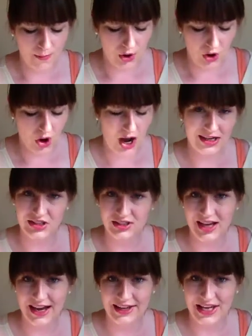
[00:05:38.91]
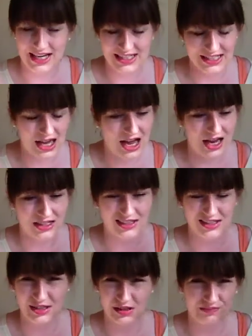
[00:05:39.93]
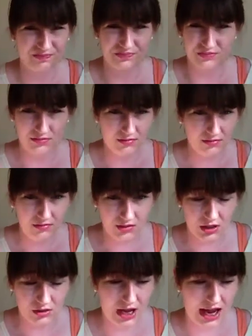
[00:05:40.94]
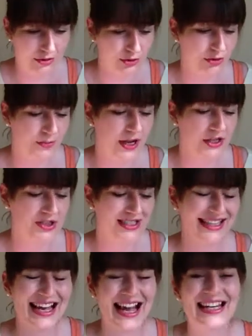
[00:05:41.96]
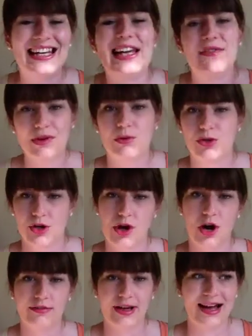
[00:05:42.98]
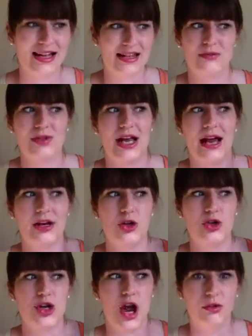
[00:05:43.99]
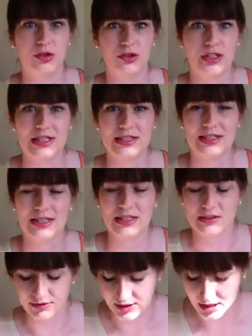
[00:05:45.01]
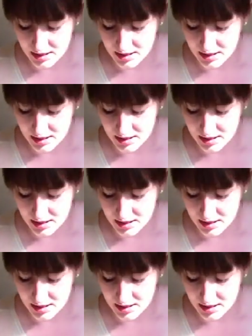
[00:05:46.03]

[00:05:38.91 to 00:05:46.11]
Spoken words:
But I do like this, and I would repurchase it again if it was on offer and there was like no alternative.